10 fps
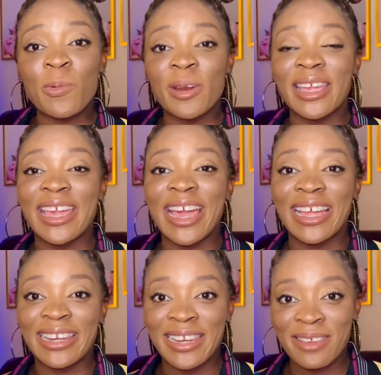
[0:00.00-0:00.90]
working
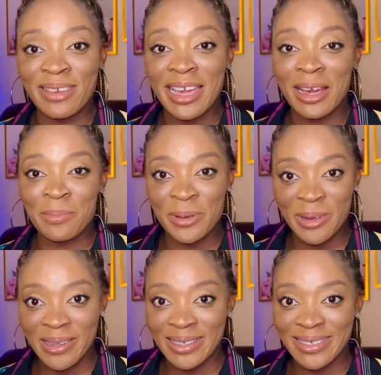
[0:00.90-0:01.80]
and living
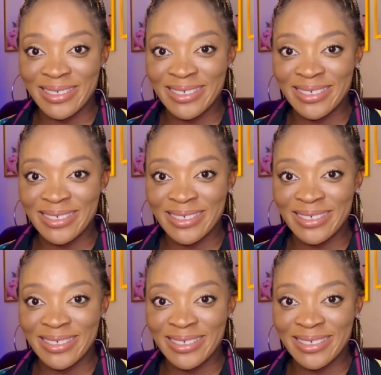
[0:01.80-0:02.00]
abroad.